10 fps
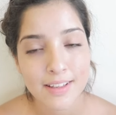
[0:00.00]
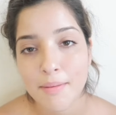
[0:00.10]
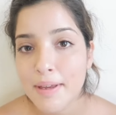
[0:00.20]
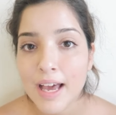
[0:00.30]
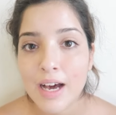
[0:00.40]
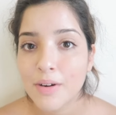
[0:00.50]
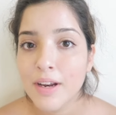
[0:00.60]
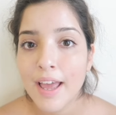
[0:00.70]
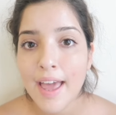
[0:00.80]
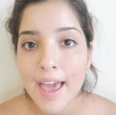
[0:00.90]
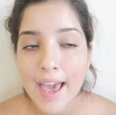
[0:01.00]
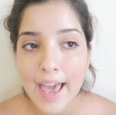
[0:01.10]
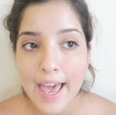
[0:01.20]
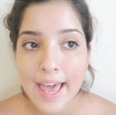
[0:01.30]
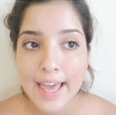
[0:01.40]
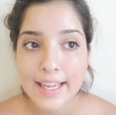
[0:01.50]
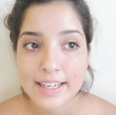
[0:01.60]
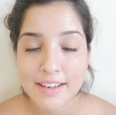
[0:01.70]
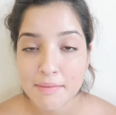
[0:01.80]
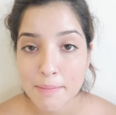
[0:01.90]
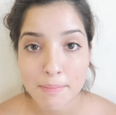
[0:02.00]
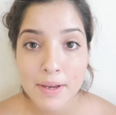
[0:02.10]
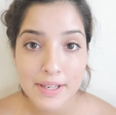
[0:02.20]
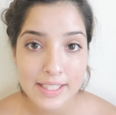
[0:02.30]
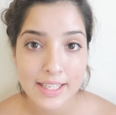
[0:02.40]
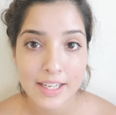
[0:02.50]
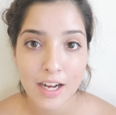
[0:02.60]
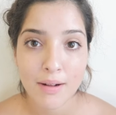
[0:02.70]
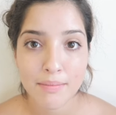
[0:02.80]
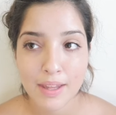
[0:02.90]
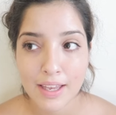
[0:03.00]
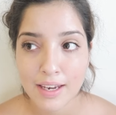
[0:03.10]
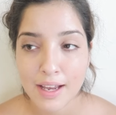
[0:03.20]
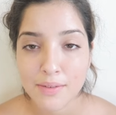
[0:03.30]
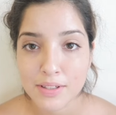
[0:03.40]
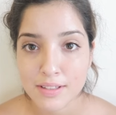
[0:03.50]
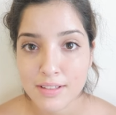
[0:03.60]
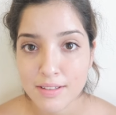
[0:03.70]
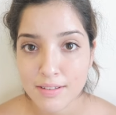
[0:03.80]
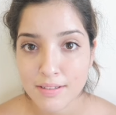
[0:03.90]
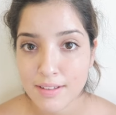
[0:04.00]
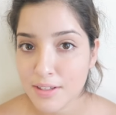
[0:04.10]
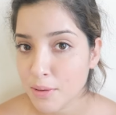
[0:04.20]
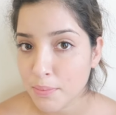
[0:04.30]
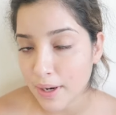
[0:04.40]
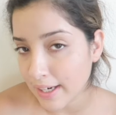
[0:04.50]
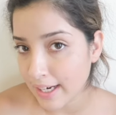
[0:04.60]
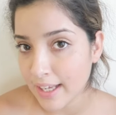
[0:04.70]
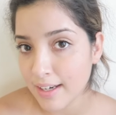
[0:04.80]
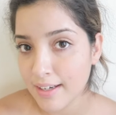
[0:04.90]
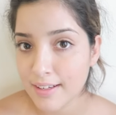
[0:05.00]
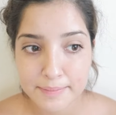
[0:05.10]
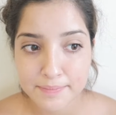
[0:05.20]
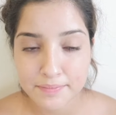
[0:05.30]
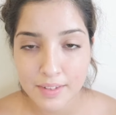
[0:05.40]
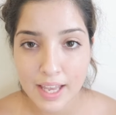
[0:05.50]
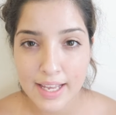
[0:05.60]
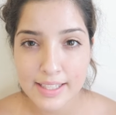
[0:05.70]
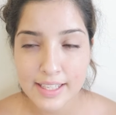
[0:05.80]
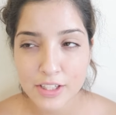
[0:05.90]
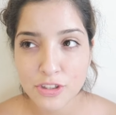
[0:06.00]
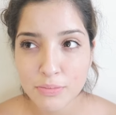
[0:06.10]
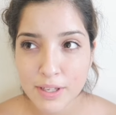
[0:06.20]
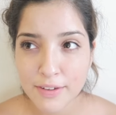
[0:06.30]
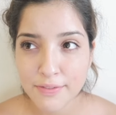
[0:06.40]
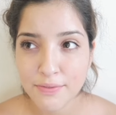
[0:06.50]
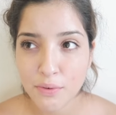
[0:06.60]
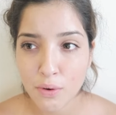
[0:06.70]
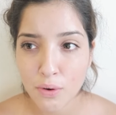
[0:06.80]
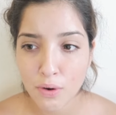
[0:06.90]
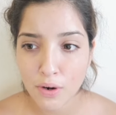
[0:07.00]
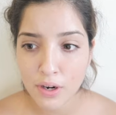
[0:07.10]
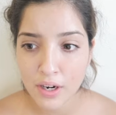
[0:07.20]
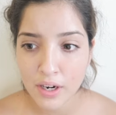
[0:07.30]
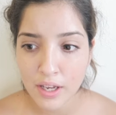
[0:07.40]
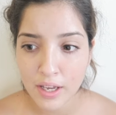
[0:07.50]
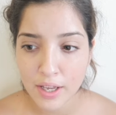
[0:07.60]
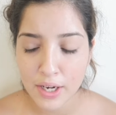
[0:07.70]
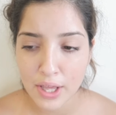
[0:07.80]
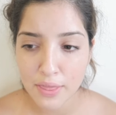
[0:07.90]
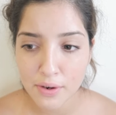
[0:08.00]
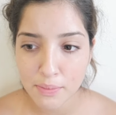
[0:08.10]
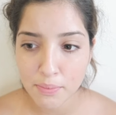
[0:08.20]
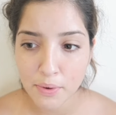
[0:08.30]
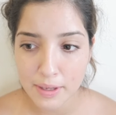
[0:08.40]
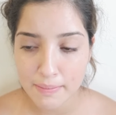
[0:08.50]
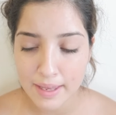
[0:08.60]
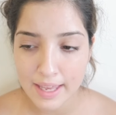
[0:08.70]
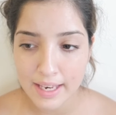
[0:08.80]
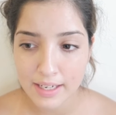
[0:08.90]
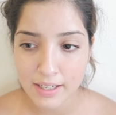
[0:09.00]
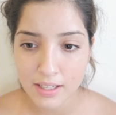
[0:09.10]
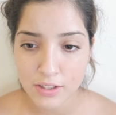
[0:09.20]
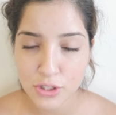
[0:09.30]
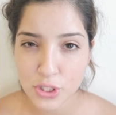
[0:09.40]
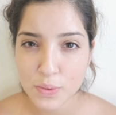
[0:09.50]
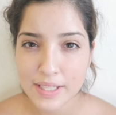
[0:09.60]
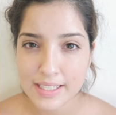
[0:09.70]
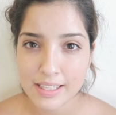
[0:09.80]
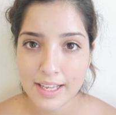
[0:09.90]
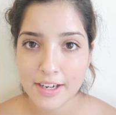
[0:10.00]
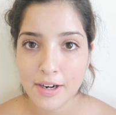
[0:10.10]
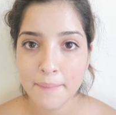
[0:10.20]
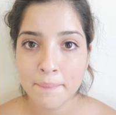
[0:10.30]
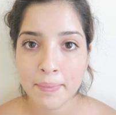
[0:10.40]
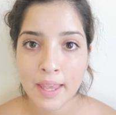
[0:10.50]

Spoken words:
coming out, and if my period didn't come, then I was still pregnant. They scheduled me for another appointment 2 weeks later,